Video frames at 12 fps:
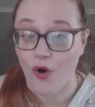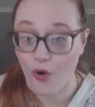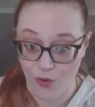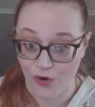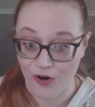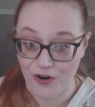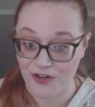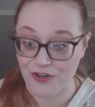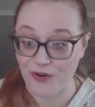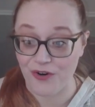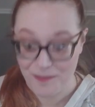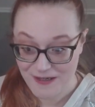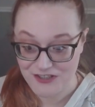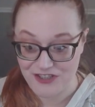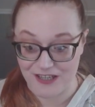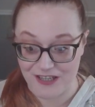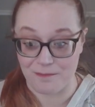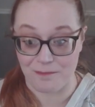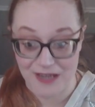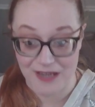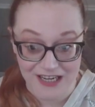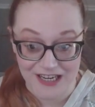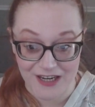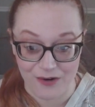or you're about to get a
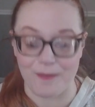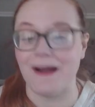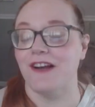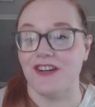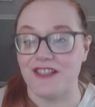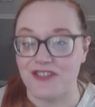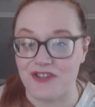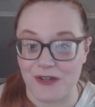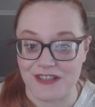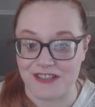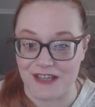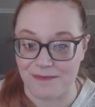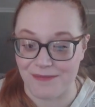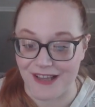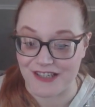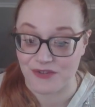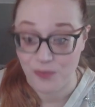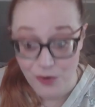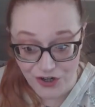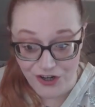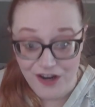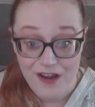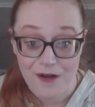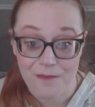big reminder as to what the 10 plagues were,
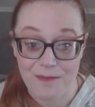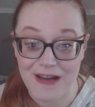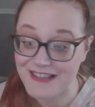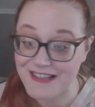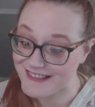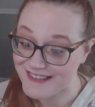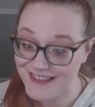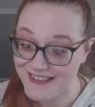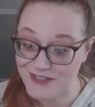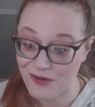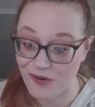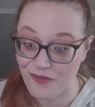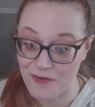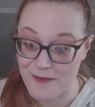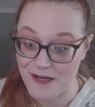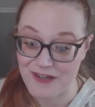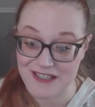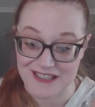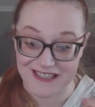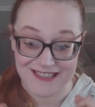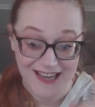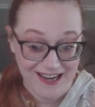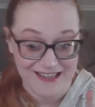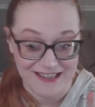but let's go over them anyways because
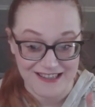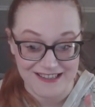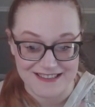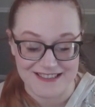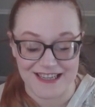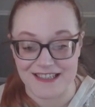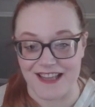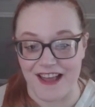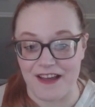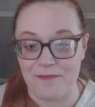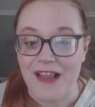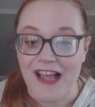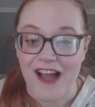I needed a second slide.